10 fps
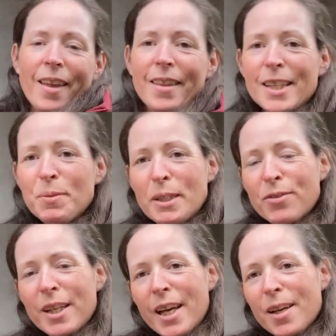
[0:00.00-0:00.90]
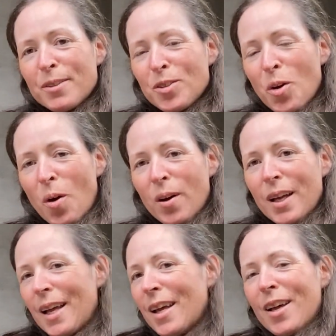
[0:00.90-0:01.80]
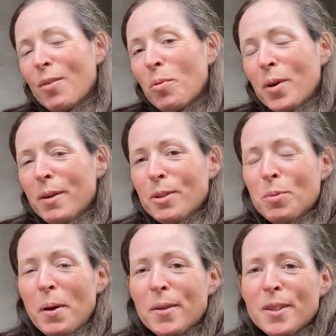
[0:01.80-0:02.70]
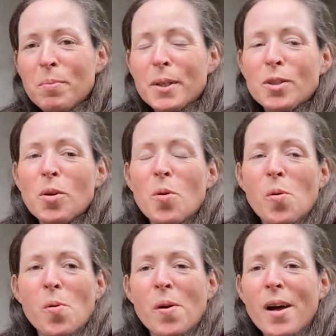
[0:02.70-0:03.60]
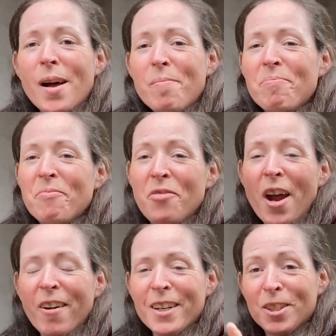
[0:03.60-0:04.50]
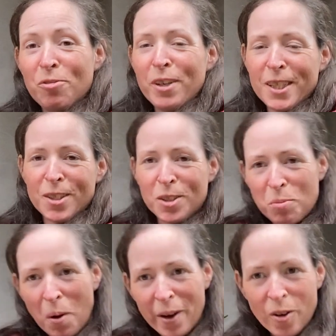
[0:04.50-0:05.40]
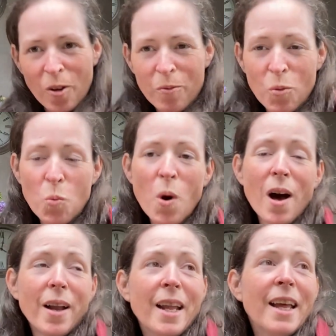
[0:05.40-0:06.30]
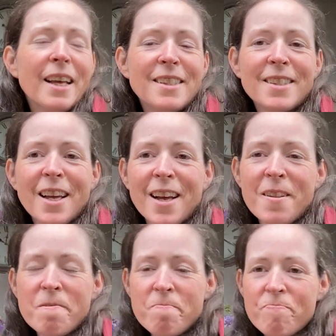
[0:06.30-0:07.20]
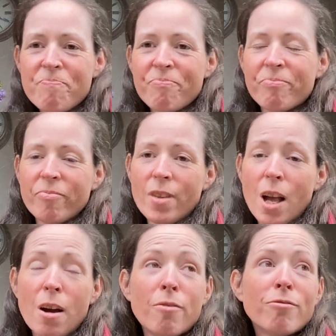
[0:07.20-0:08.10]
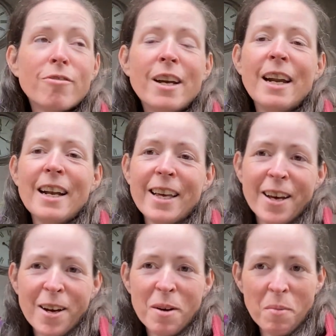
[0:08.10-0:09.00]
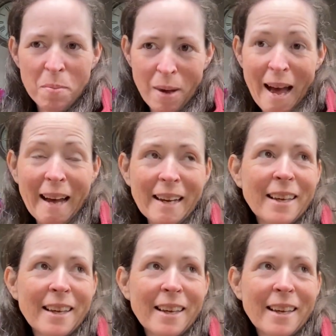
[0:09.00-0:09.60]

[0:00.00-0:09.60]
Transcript: This week's video is not what it was supposed to be at all. Various reasons why not. One is that I've really hurt my back